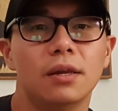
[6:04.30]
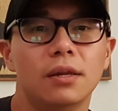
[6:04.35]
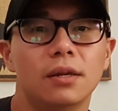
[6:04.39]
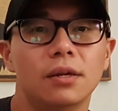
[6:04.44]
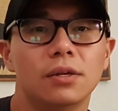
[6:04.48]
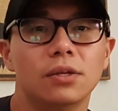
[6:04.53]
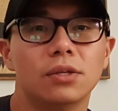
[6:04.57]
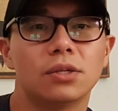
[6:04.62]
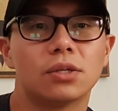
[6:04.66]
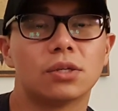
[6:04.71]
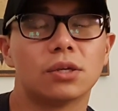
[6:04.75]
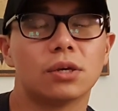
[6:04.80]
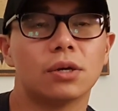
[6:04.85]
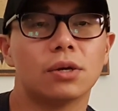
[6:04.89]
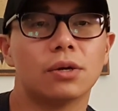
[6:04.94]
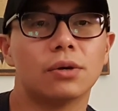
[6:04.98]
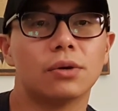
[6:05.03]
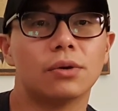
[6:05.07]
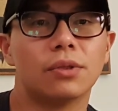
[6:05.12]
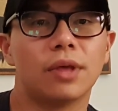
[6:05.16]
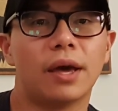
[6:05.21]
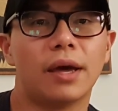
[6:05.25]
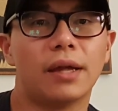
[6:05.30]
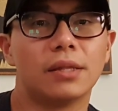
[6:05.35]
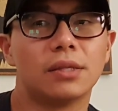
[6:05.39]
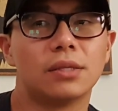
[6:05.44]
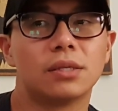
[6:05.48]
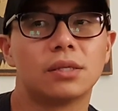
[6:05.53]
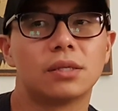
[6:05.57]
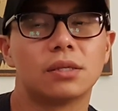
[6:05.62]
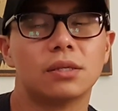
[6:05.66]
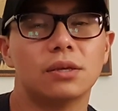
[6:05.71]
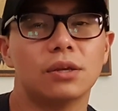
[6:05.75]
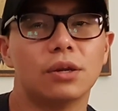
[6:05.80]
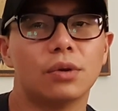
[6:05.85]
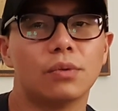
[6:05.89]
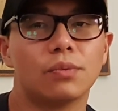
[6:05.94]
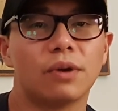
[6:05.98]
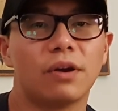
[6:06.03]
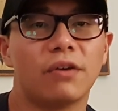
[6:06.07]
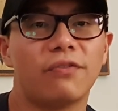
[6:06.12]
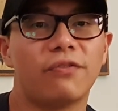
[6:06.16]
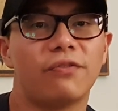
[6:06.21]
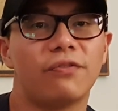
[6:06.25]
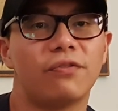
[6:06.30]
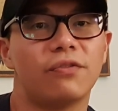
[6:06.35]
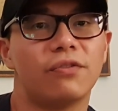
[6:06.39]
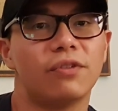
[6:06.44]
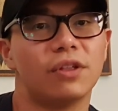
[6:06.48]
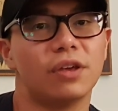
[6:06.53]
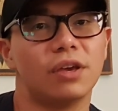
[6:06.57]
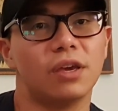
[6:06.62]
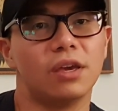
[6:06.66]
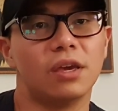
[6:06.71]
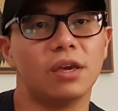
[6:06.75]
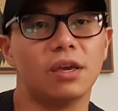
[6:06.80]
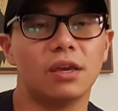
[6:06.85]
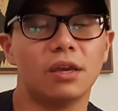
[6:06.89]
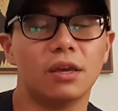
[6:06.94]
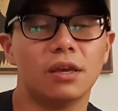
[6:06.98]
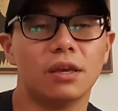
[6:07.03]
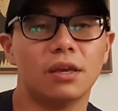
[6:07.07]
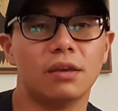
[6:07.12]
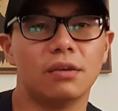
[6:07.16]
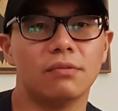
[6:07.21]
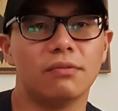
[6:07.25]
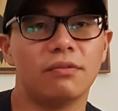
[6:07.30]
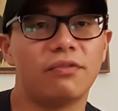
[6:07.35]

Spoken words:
So that's, roughly